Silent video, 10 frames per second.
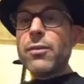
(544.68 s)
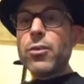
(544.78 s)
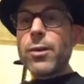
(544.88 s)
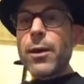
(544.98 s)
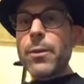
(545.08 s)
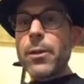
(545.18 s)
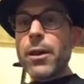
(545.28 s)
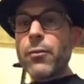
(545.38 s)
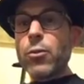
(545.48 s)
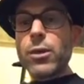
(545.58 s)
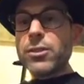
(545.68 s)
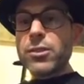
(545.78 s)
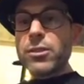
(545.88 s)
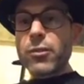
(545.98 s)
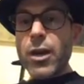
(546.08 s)
of you out there have
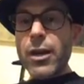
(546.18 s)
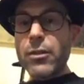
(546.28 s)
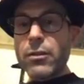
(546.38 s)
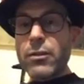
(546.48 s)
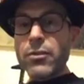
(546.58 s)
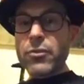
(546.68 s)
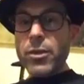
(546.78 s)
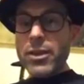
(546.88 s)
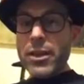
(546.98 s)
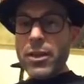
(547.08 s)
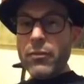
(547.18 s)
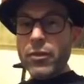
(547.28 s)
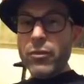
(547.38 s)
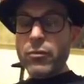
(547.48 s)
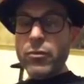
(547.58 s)
questions for either of us right now,
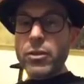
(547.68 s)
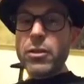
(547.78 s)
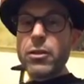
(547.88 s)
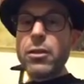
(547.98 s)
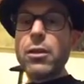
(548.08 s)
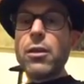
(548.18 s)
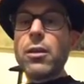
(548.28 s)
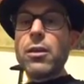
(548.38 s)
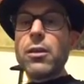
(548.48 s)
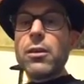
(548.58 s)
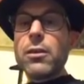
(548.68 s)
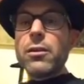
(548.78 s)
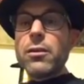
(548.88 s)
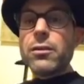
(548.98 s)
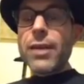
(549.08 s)
feel free
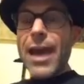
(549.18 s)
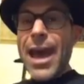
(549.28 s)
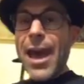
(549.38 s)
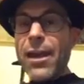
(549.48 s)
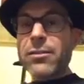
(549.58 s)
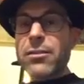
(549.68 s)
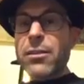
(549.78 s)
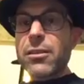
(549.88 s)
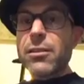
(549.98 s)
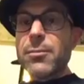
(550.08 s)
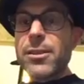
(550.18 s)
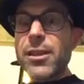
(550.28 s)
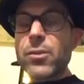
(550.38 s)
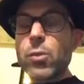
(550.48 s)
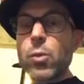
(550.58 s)
to ask. I mean,
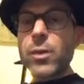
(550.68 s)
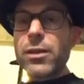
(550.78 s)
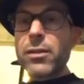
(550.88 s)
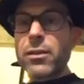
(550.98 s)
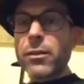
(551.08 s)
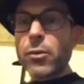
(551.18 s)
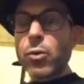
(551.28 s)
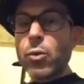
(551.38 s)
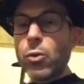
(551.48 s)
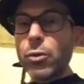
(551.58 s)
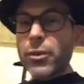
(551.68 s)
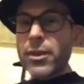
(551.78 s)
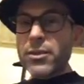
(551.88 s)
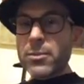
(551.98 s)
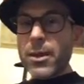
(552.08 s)
that's one of the cool
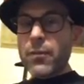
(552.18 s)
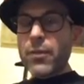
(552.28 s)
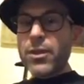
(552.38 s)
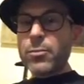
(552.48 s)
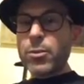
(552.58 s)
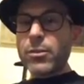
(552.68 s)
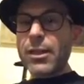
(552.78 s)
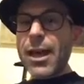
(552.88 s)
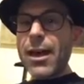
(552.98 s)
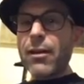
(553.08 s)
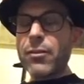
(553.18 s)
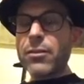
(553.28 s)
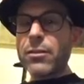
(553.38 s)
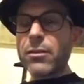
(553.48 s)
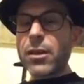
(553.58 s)
things about Facebook Live is
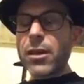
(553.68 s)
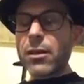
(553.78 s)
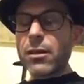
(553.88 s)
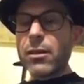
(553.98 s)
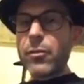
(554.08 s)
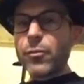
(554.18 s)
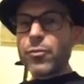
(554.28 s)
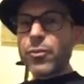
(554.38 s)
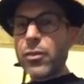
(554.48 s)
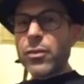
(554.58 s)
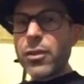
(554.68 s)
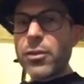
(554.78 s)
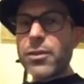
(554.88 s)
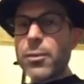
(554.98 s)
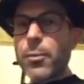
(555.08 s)
it's like,
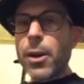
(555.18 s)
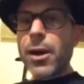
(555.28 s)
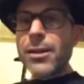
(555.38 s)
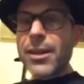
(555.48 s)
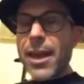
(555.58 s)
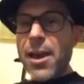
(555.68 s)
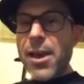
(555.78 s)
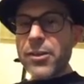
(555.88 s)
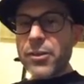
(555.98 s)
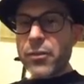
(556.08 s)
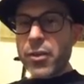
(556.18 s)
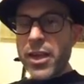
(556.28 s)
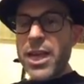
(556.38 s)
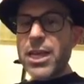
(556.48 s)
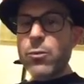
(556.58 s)
it's a podcast for
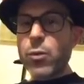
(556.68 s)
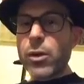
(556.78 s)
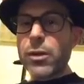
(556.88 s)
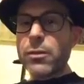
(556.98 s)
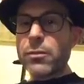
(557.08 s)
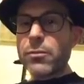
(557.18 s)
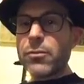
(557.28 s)
anyone,